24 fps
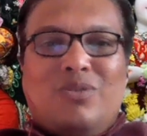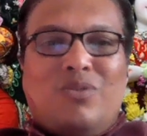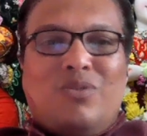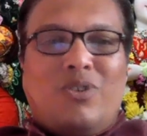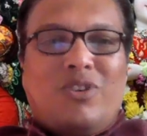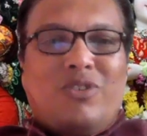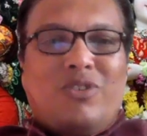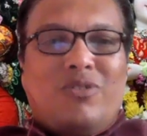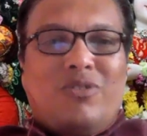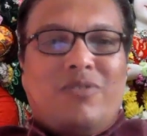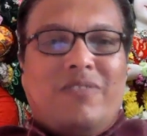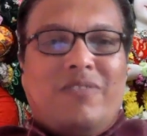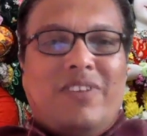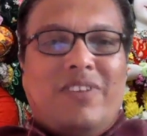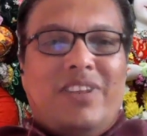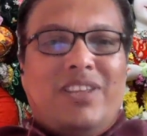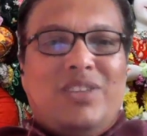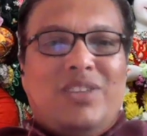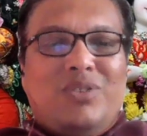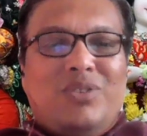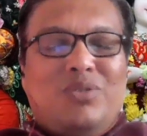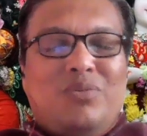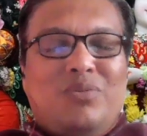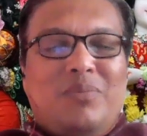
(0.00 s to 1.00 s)
whatever
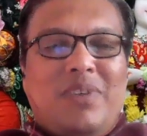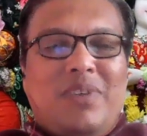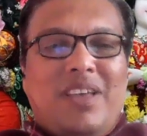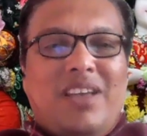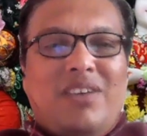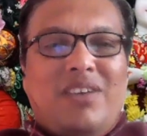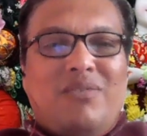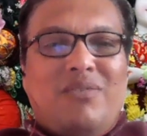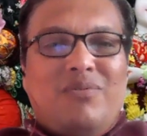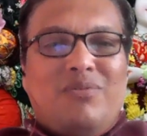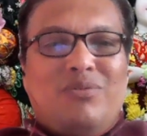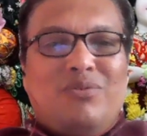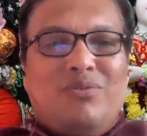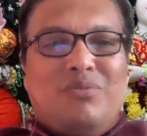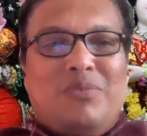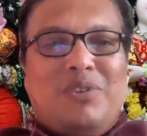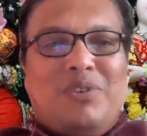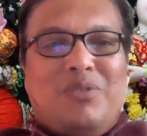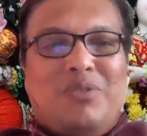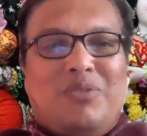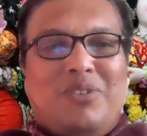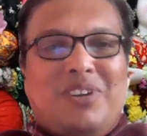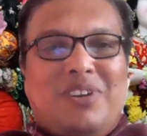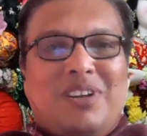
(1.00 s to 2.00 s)
queries you may have, you may
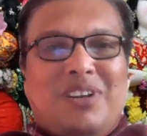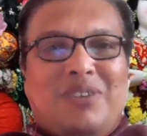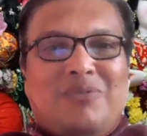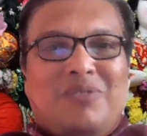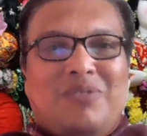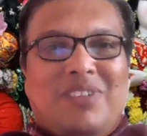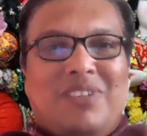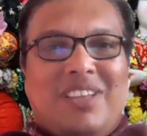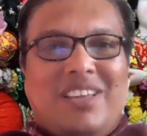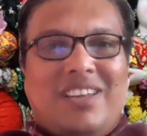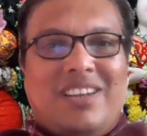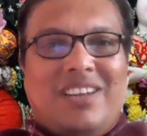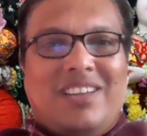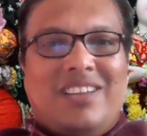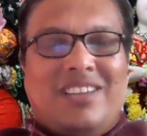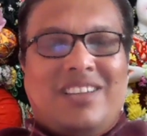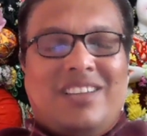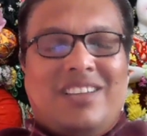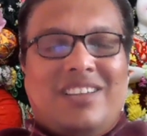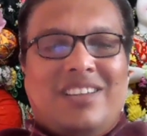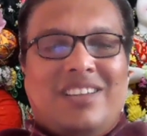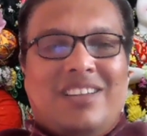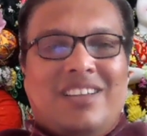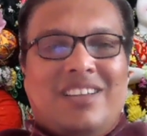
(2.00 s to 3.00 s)
note down there.
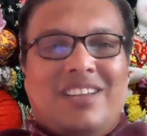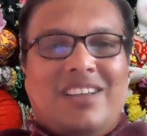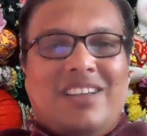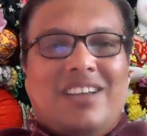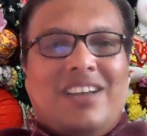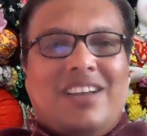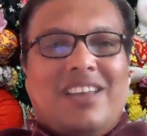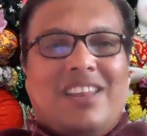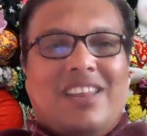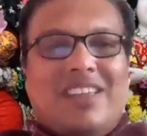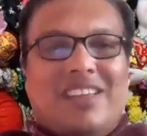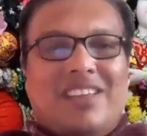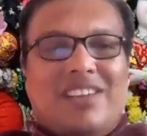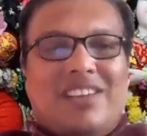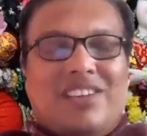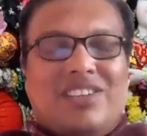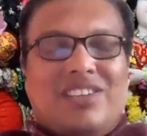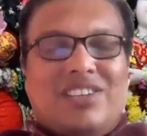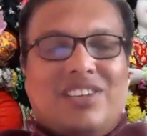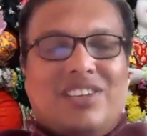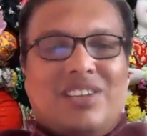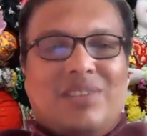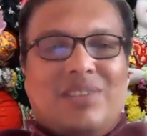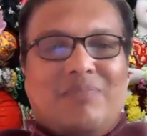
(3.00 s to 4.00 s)
Hare
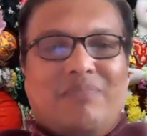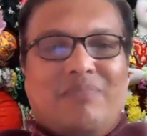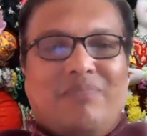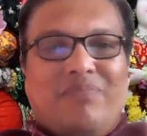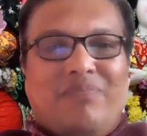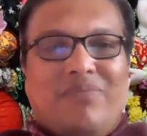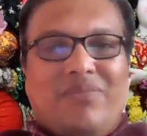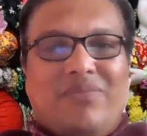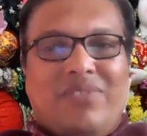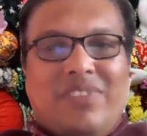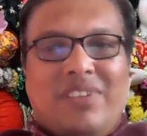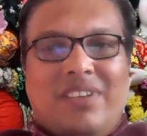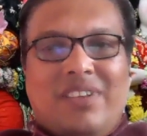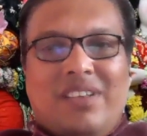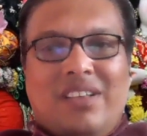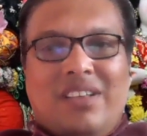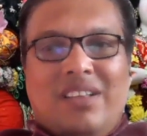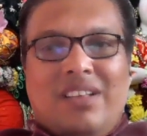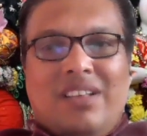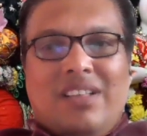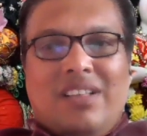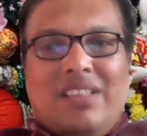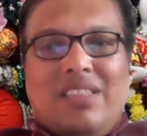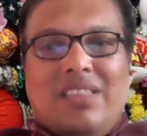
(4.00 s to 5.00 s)
Krishna.
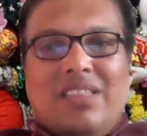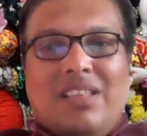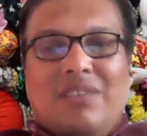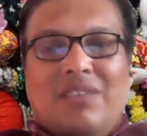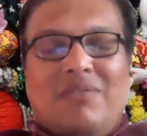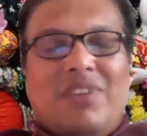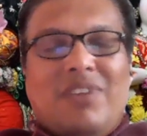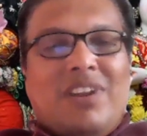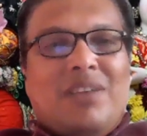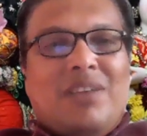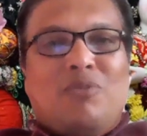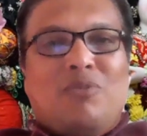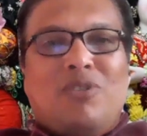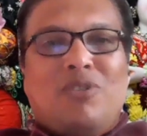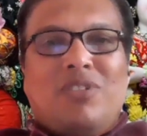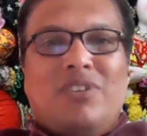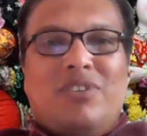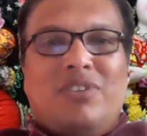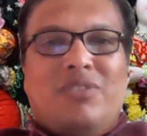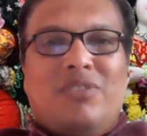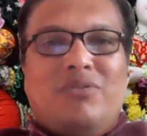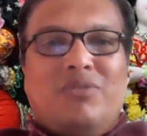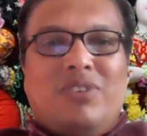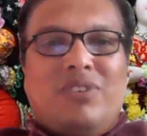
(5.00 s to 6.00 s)
Now, I welcome all
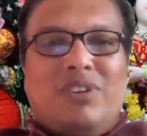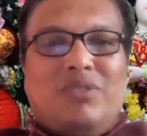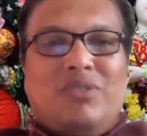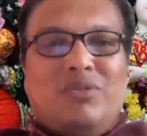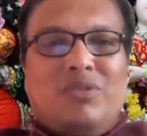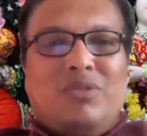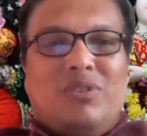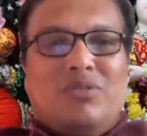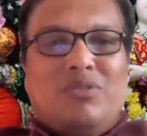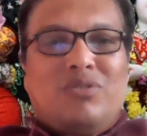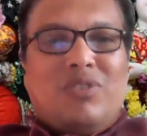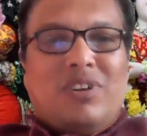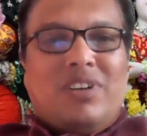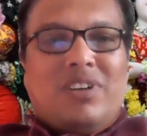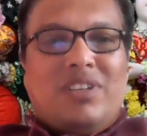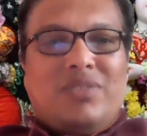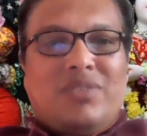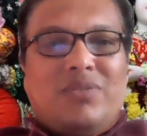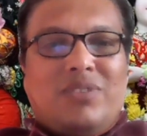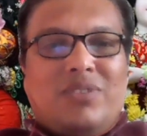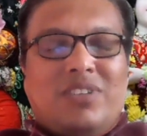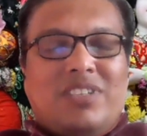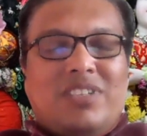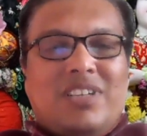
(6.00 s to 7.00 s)
the devotees who have joined us
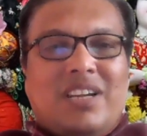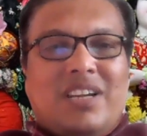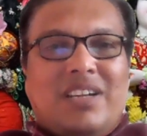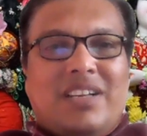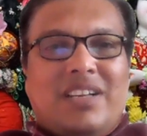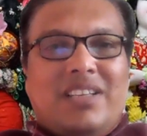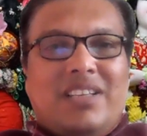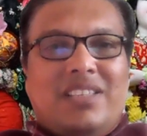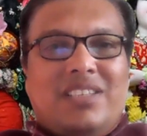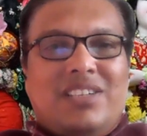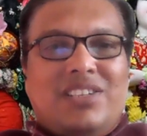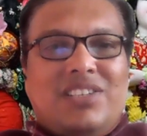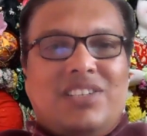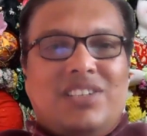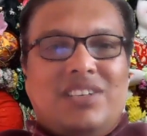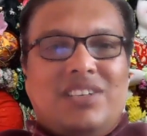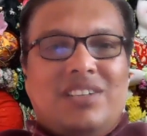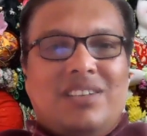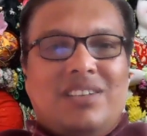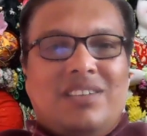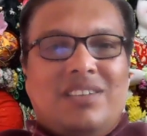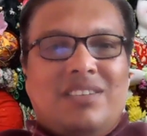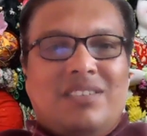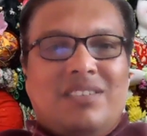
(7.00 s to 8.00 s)
for the chanting session.
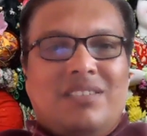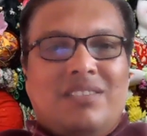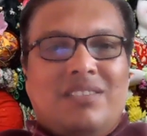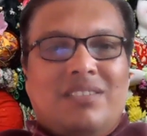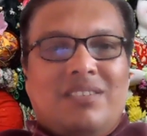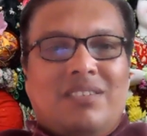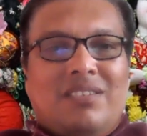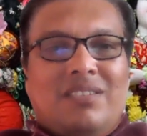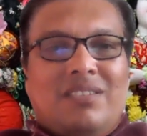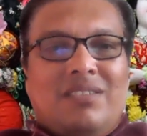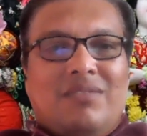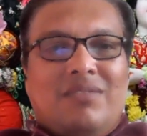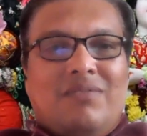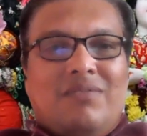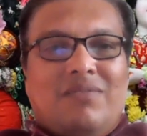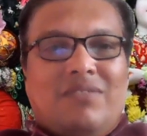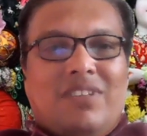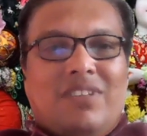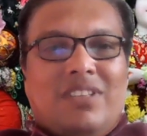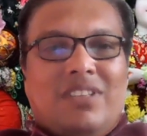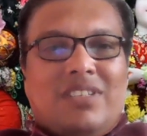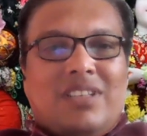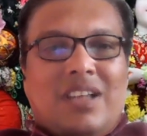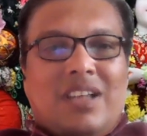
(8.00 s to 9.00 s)
We
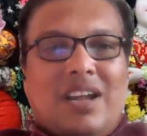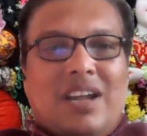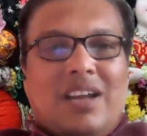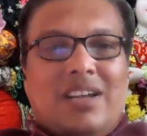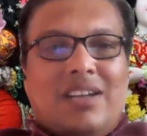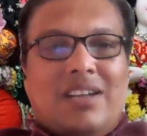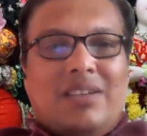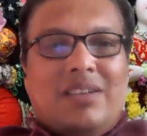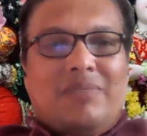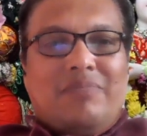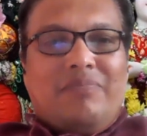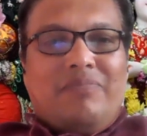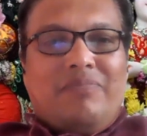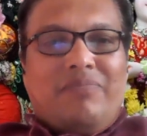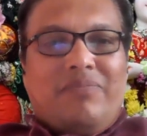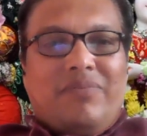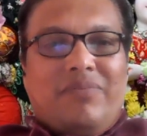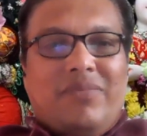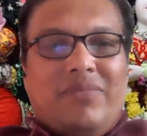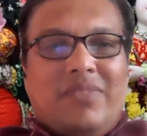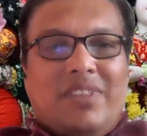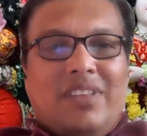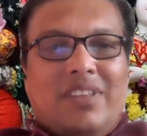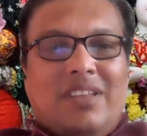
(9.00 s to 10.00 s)
will start
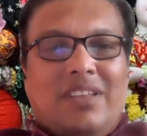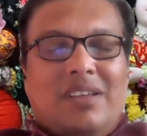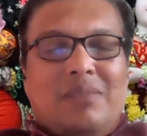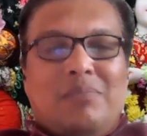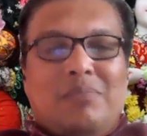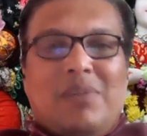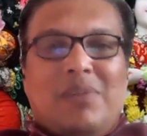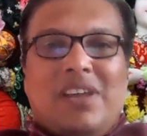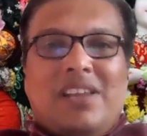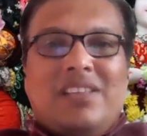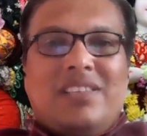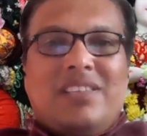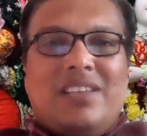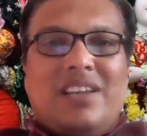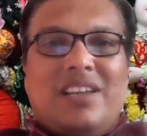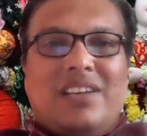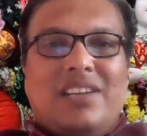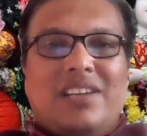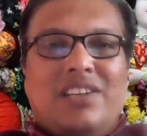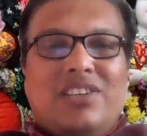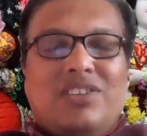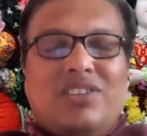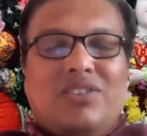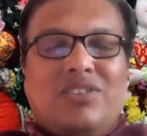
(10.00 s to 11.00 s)
by
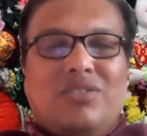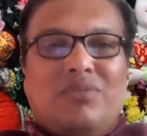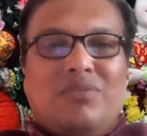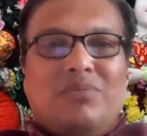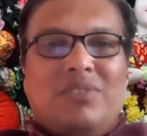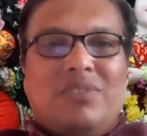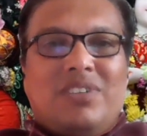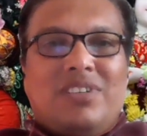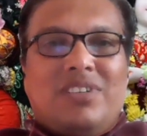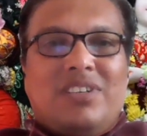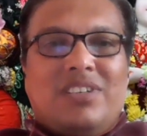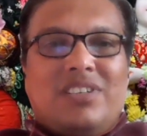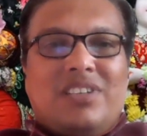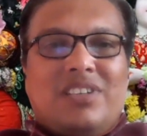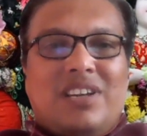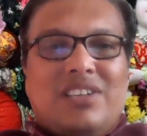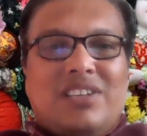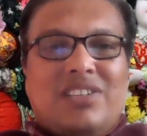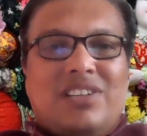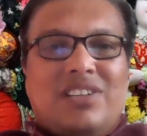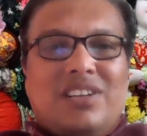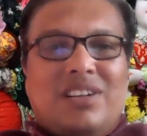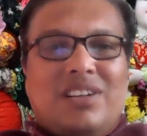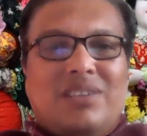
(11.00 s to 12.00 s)
recitation of the
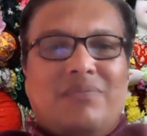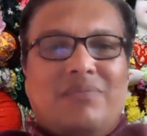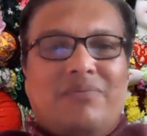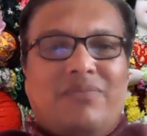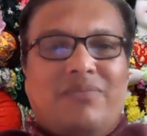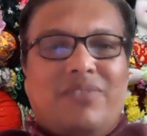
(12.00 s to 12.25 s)
Shikshashtakam